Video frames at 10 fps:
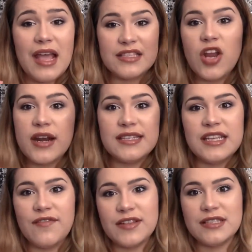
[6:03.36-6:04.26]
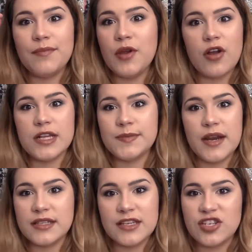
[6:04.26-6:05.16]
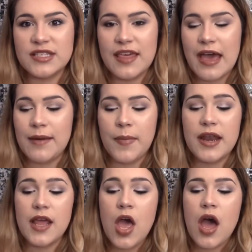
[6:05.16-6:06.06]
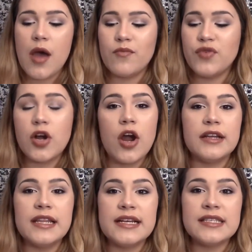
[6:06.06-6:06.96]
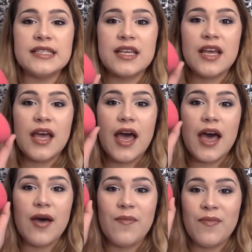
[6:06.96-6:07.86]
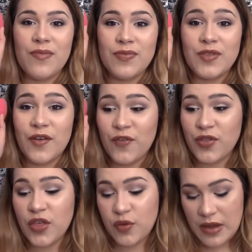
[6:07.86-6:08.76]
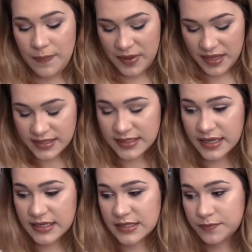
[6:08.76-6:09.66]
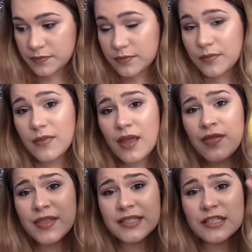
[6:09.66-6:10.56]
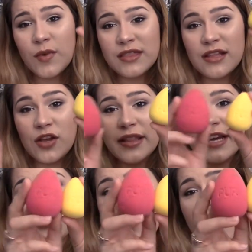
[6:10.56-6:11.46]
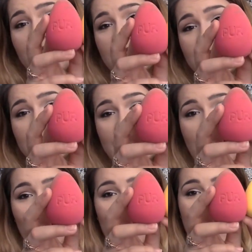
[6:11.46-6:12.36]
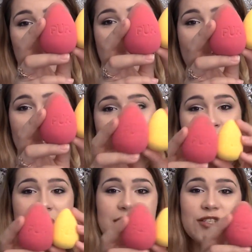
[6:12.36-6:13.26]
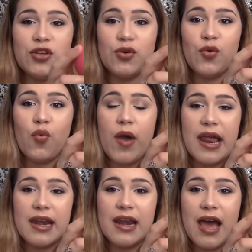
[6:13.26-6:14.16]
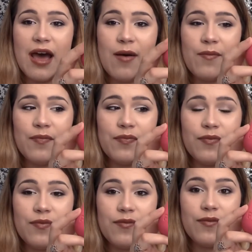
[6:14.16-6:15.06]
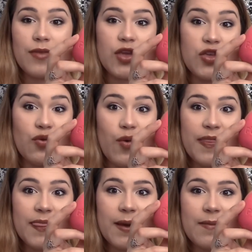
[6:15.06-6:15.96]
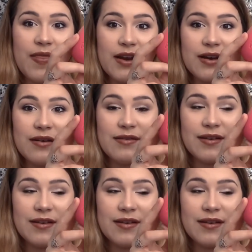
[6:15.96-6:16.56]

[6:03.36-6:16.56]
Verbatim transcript: it's not as stiff as the PUR Cosmetics, let's just say that. But um, regardless, the for the three pieces, this is what they look like dry. This is how big they expand to when um, you wet them and then